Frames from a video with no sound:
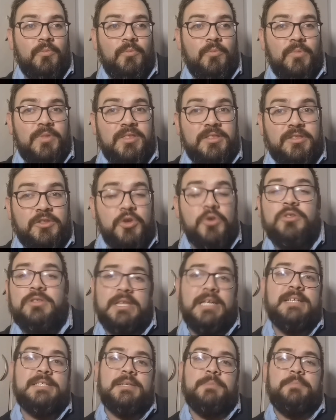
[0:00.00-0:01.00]
two things
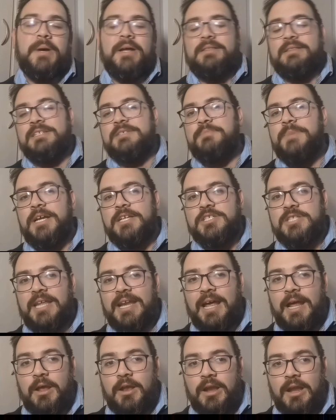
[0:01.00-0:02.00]
about this match that I
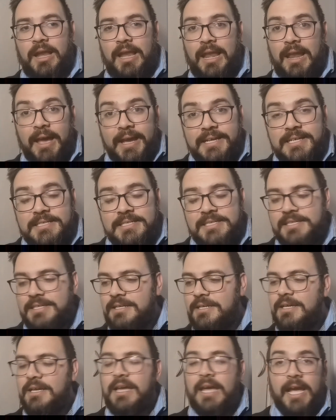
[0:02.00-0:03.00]
liked,
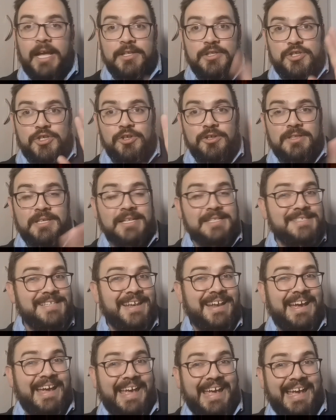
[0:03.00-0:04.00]
and two things that I
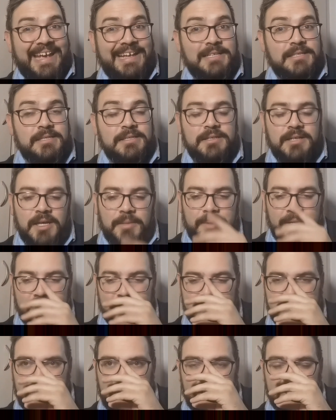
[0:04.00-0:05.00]
hated about this
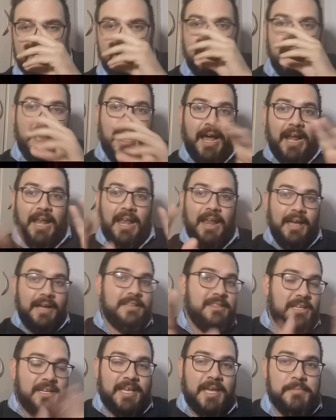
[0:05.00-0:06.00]
match. I like the
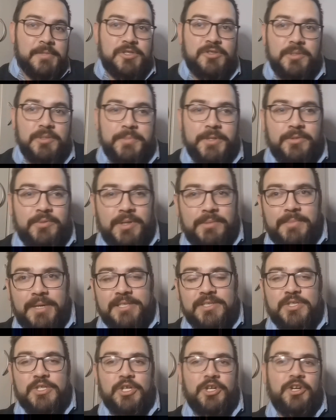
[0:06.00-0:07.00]
chemistry between
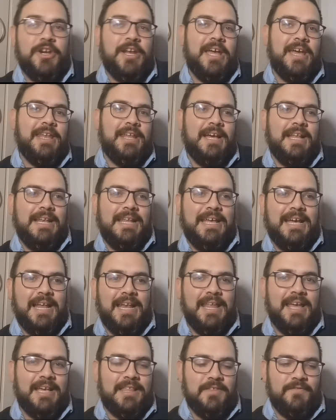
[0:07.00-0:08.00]
Mansoor and Ali. I like
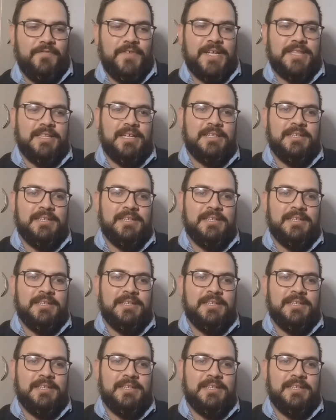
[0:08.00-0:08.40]
the fact that